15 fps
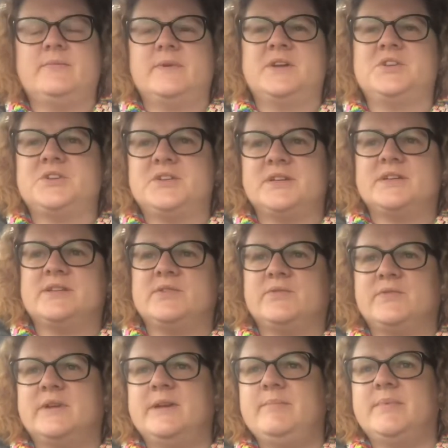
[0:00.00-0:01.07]
which is
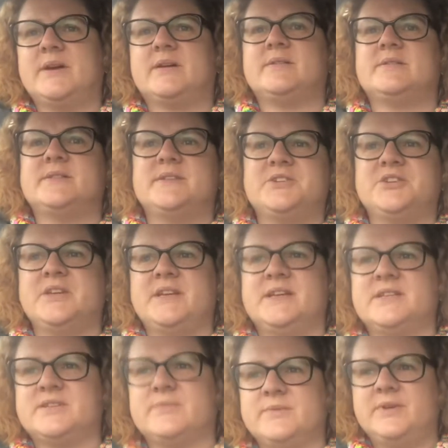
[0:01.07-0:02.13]
lovely because she
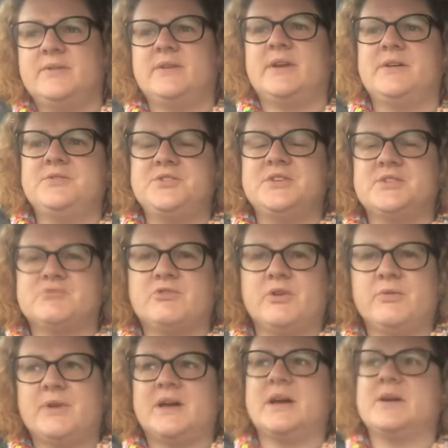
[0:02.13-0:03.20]
needs some new clothes. She's
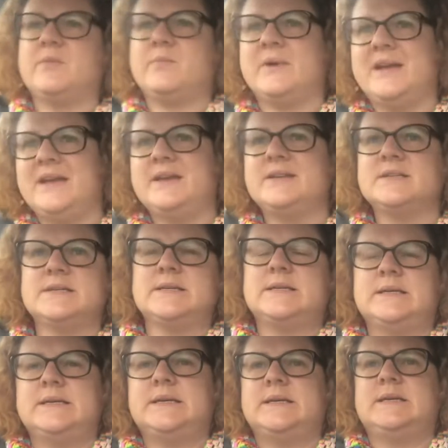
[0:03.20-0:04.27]
grown like a weed.
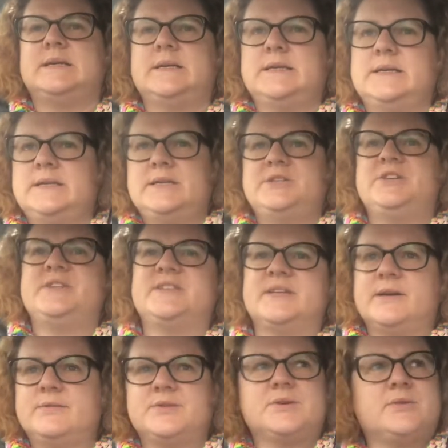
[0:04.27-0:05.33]
She's
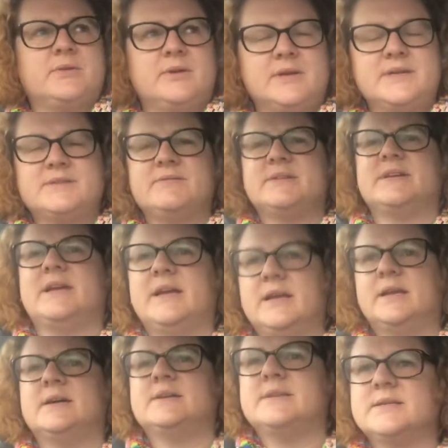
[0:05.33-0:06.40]
so tall, it's
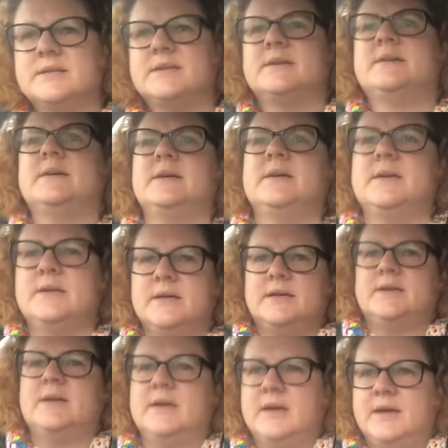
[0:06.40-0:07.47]
ridiculous.
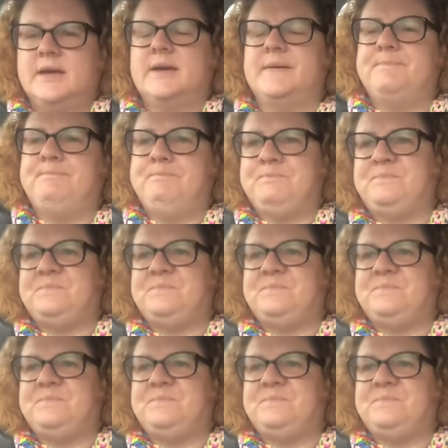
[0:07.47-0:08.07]
Um,